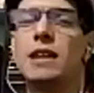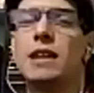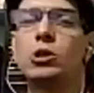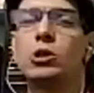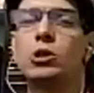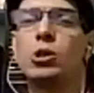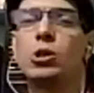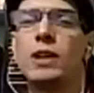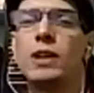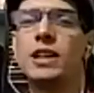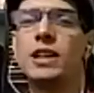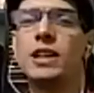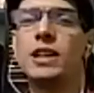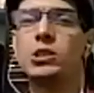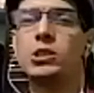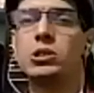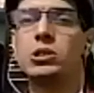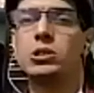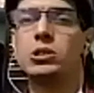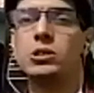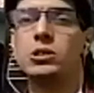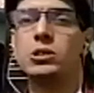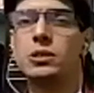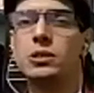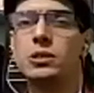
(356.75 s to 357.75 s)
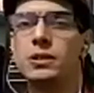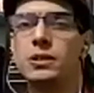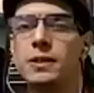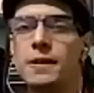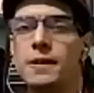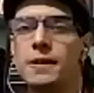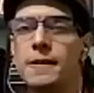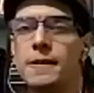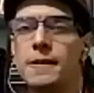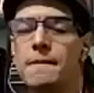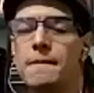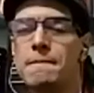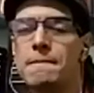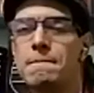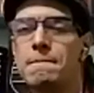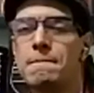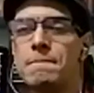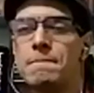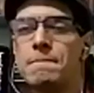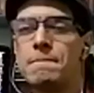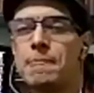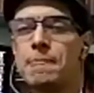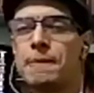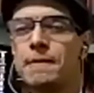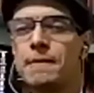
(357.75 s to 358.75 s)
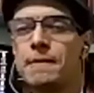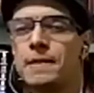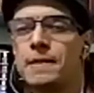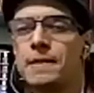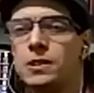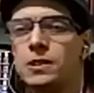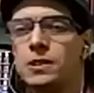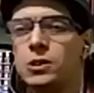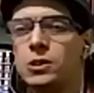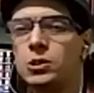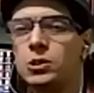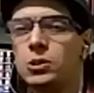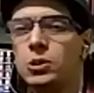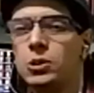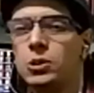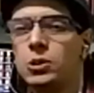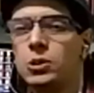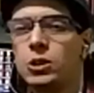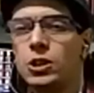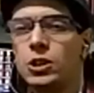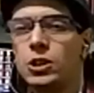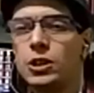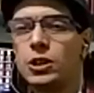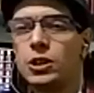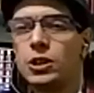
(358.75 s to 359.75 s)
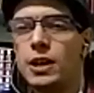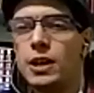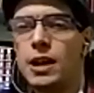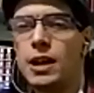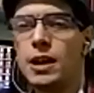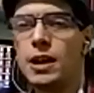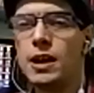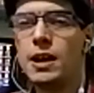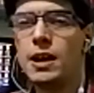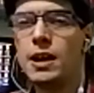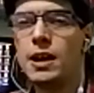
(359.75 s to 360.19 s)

And I'm trying to look